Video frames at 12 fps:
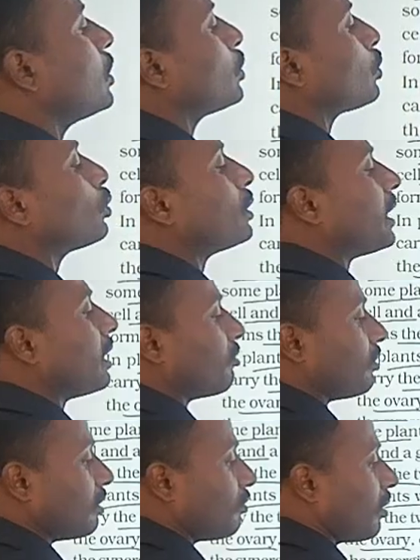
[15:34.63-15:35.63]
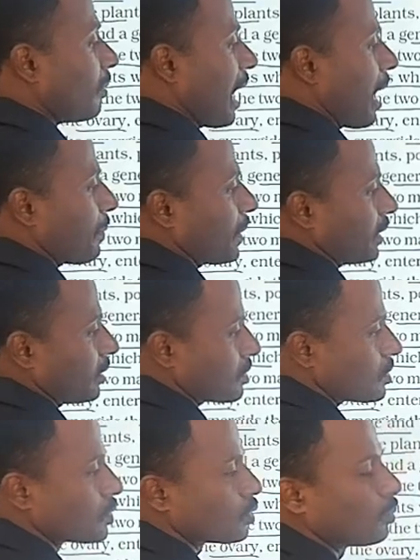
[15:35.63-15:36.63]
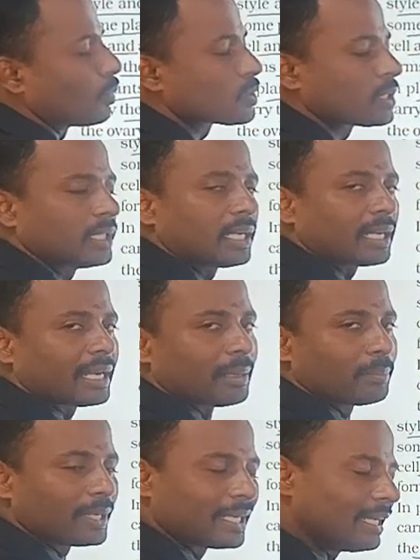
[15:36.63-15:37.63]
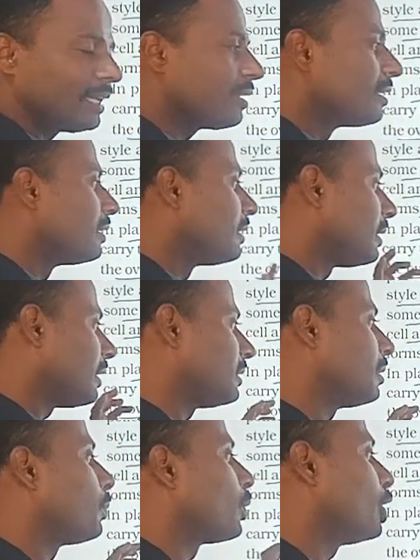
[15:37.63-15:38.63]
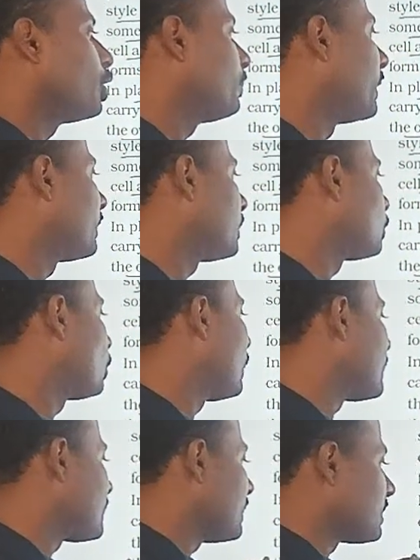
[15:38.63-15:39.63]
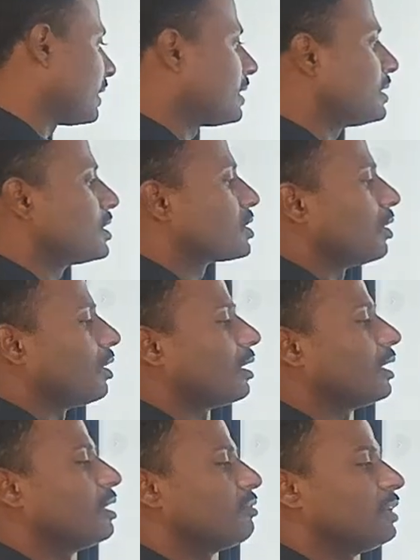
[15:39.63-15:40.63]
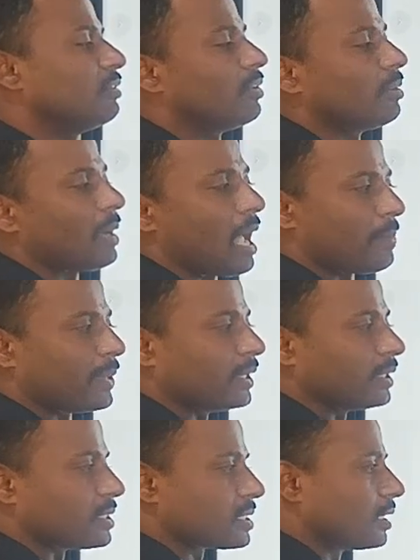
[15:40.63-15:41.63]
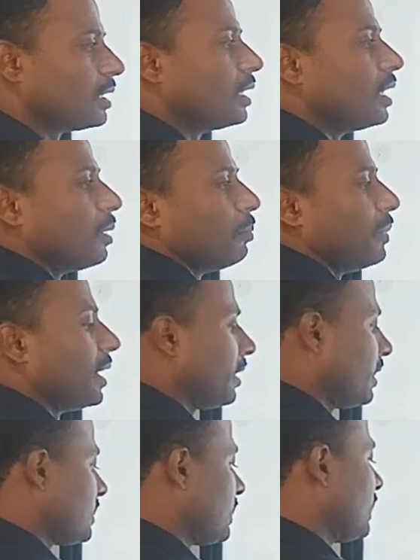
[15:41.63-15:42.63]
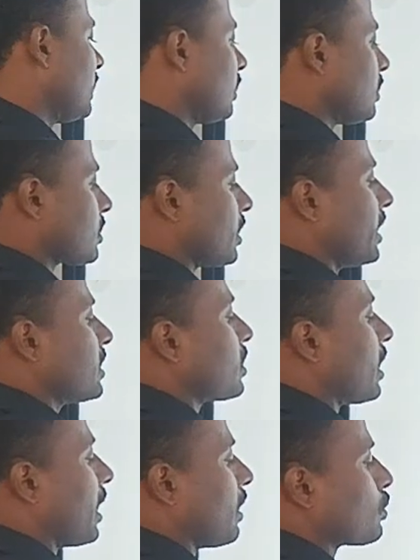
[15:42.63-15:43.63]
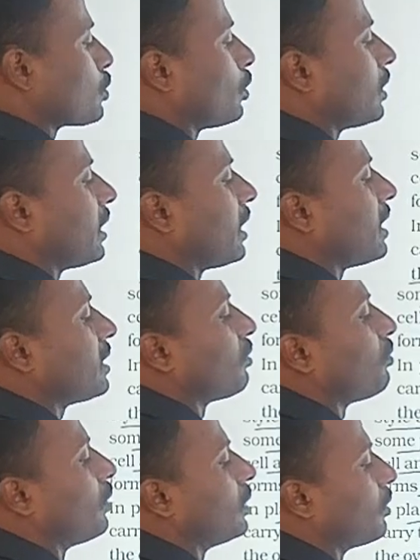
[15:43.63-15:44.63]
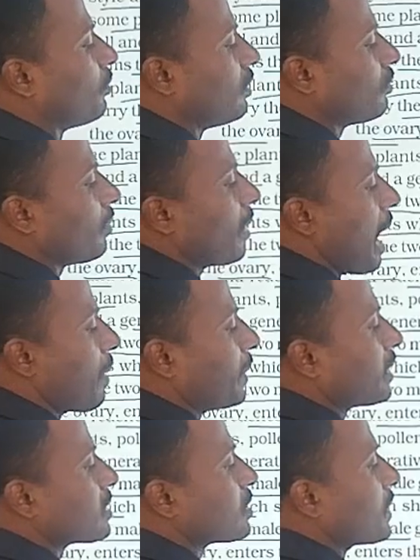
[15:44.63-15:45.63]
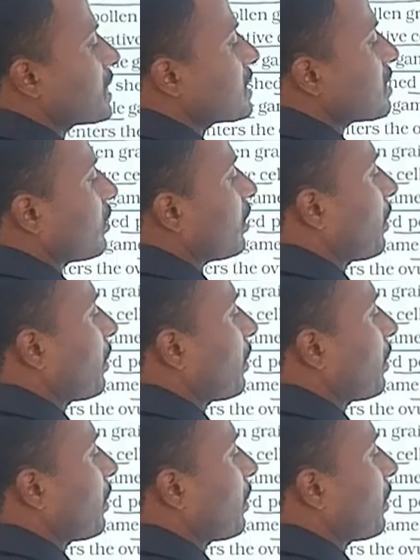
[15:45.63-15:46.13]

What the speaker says: through the in a filiform apparatus. So mostly the completely here the pollen tube enter through as in synergids or in a filiform apparatus. May recent studies have shown that in the filiform apparatus presence on the